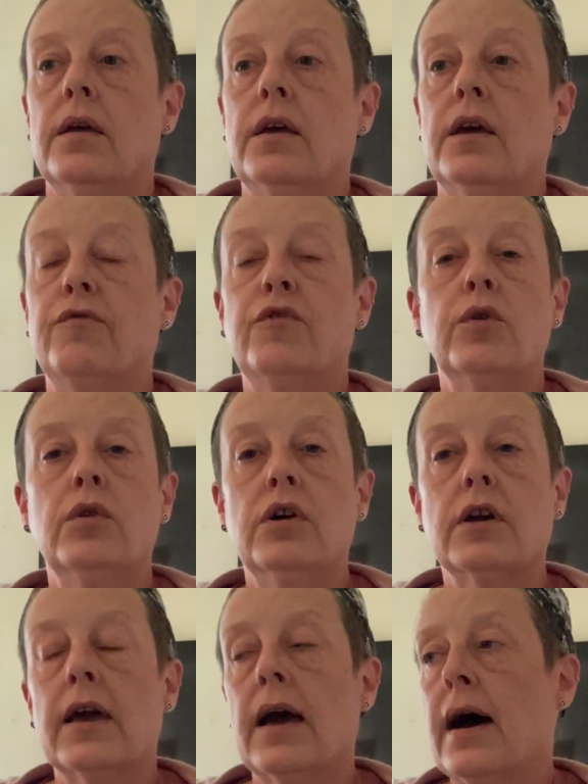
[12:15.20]
If you
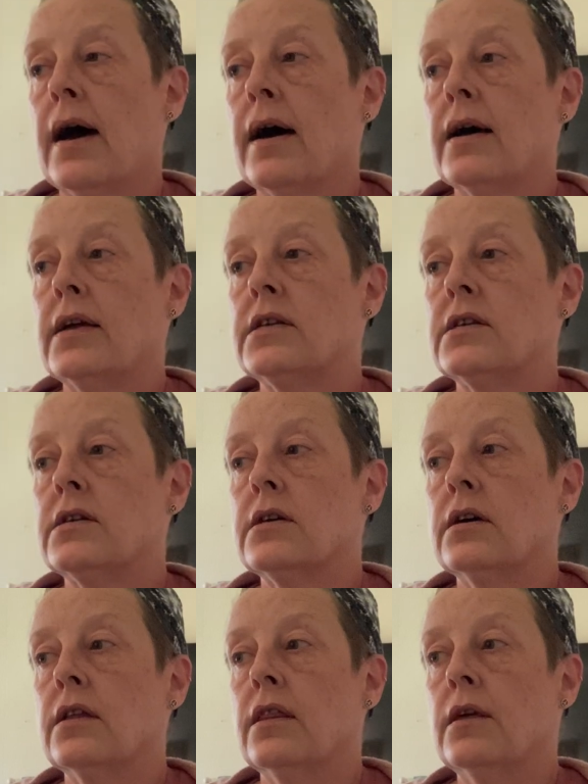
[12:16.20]
look at
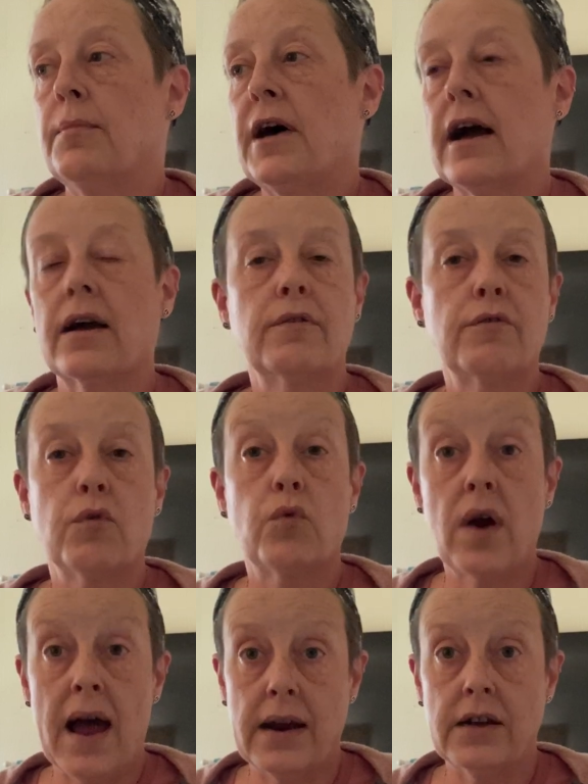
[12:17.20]
the back of a
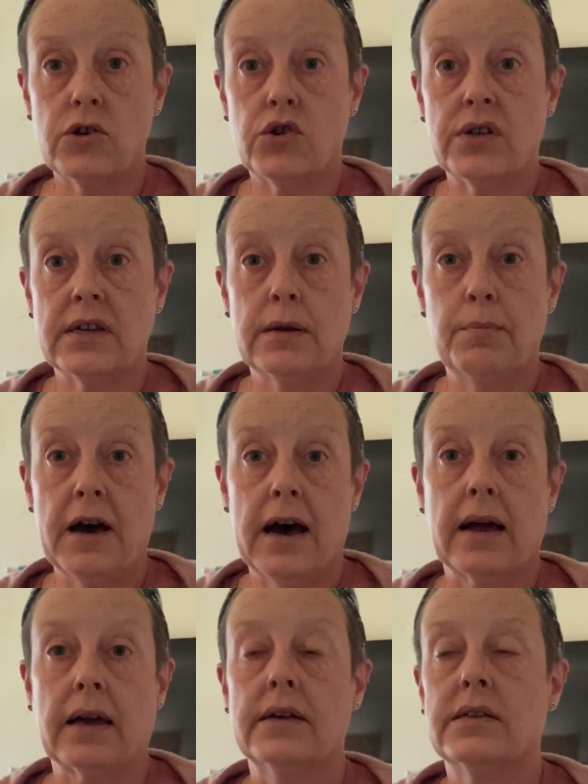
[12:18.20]
radish seed
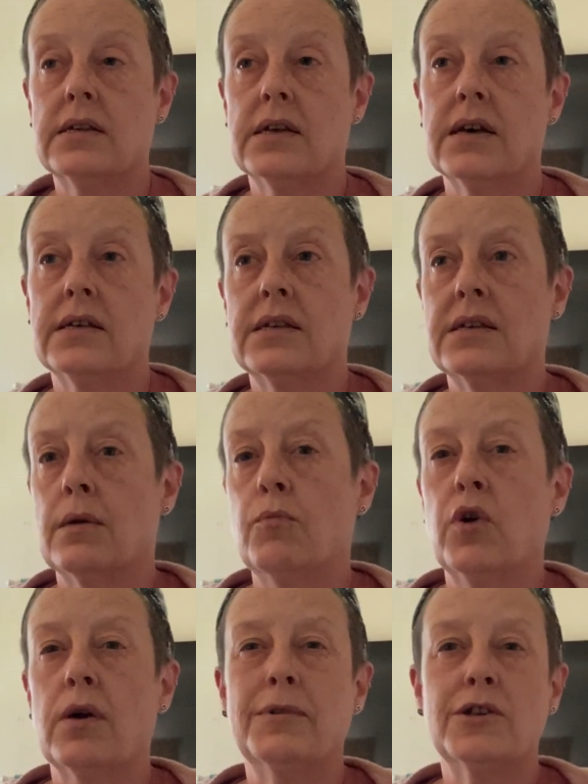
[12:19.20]
pack, it says
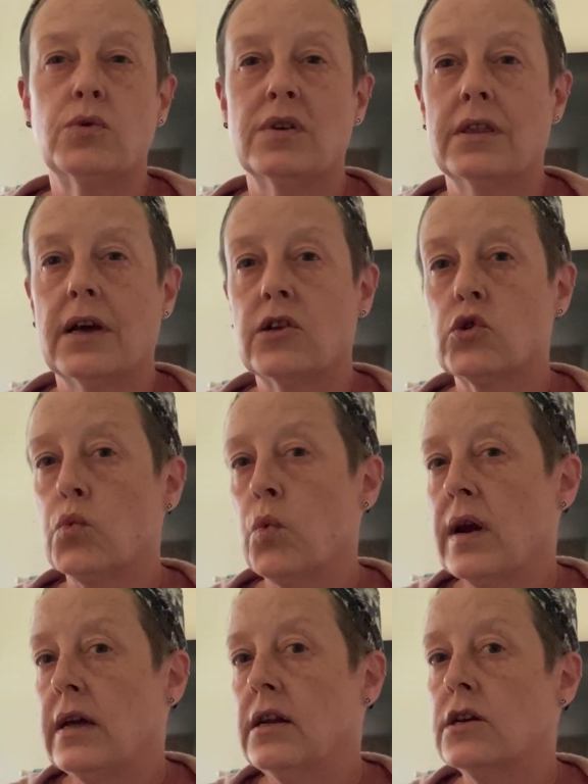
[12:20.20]
somewhere between like
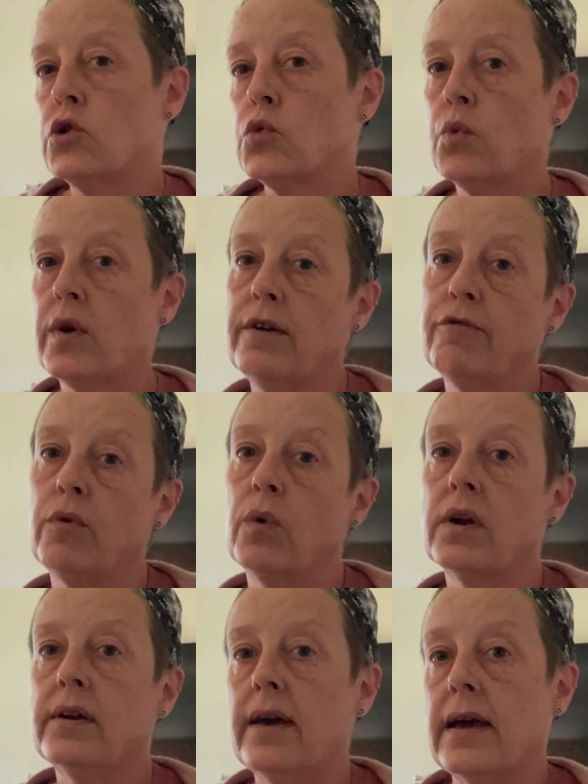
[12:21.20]
20 to
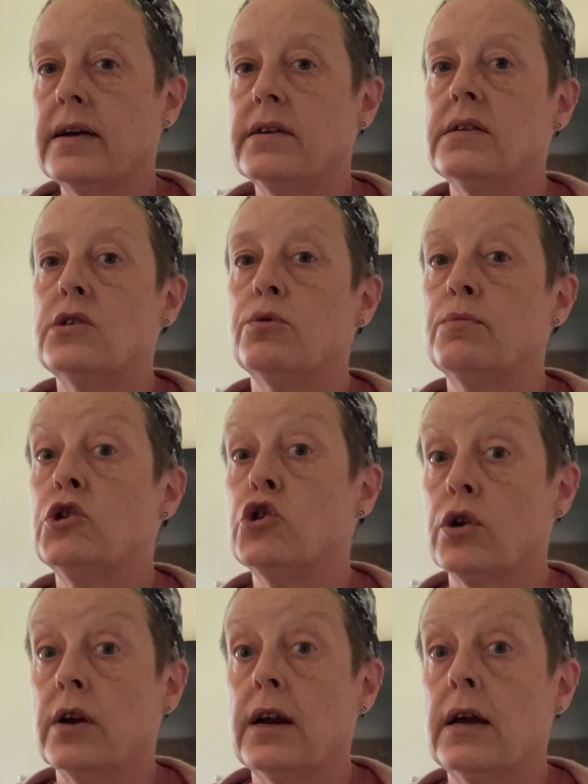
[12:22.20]
24 days to
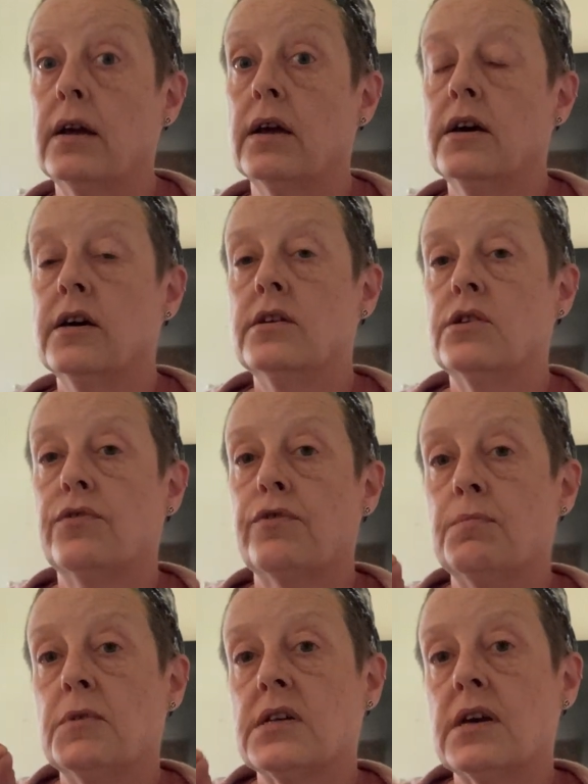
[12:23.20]
maturity. So
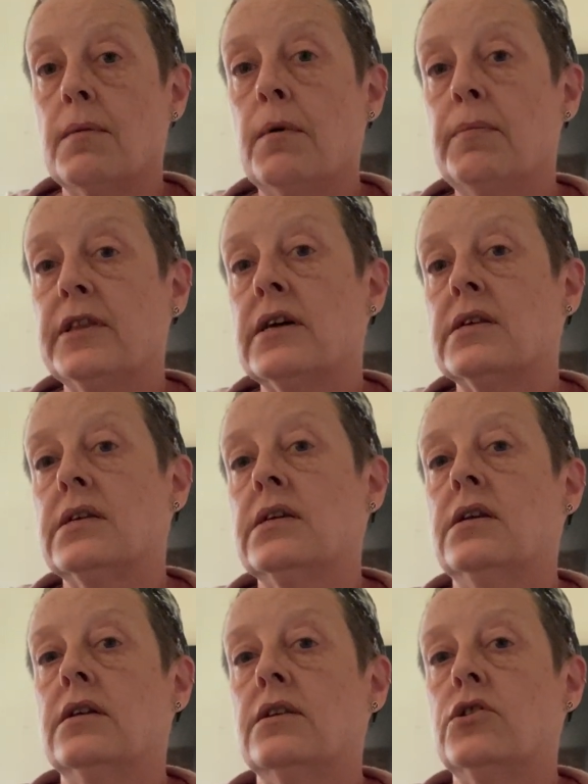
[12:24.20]
from the time I put that
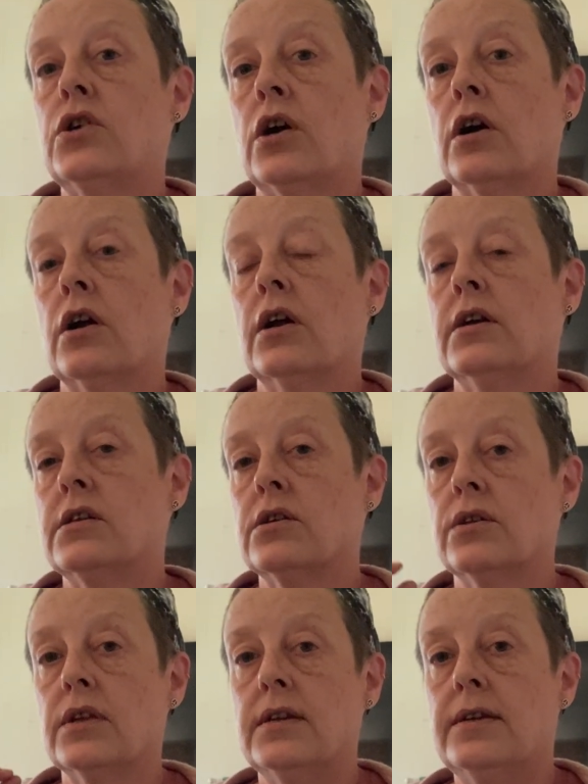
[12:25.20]
seed in the dirt
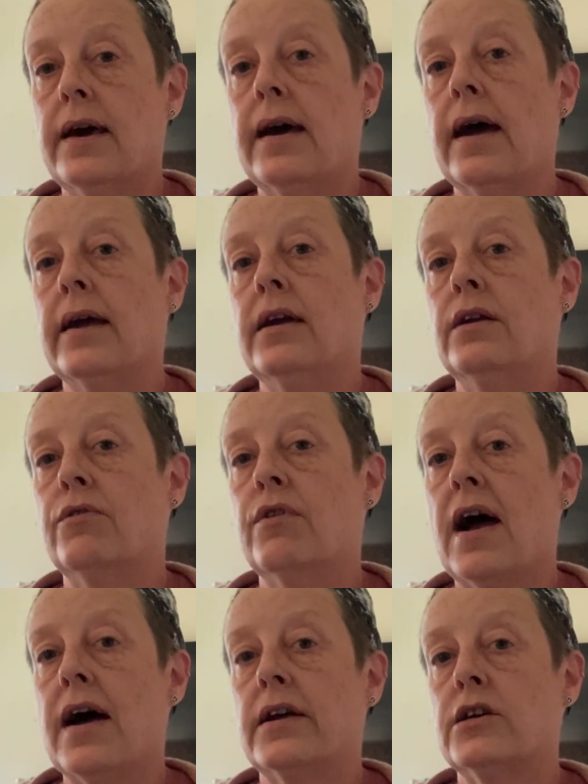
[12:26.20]
until the day I eat a
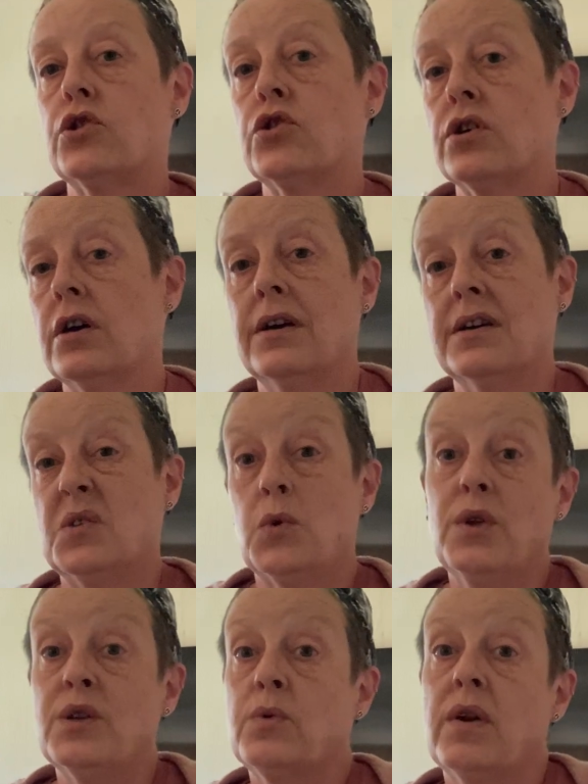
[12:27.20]
radish is
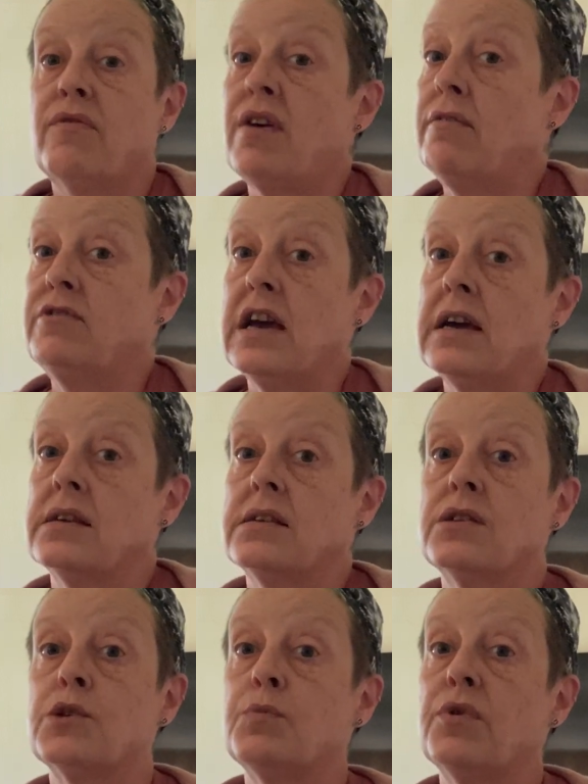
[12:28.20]
only 25 days.
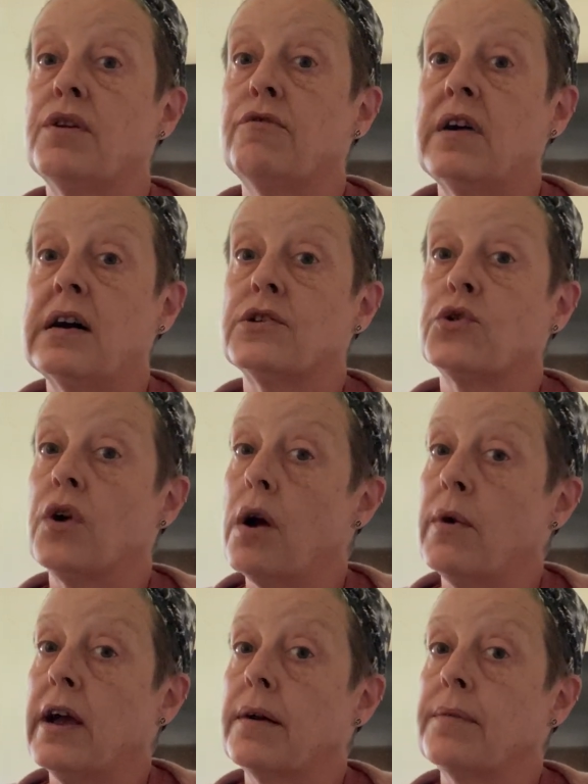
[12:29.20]
It's pretty fast
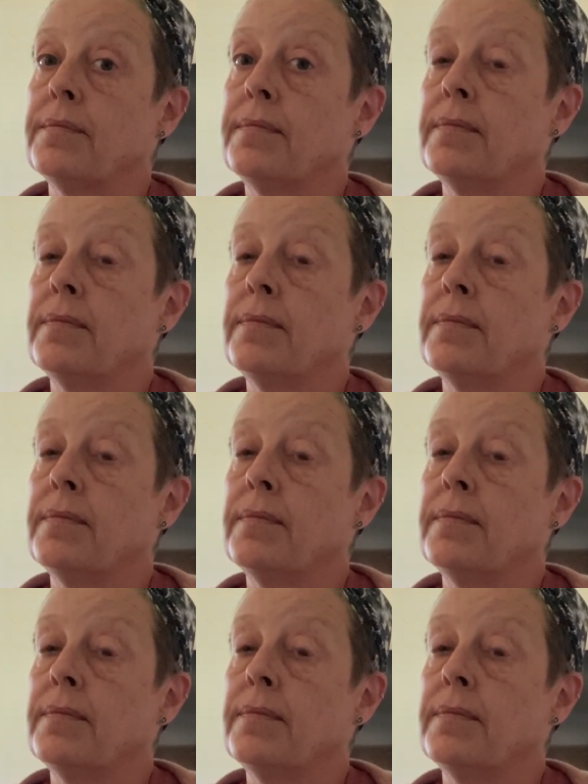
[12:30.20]
growing.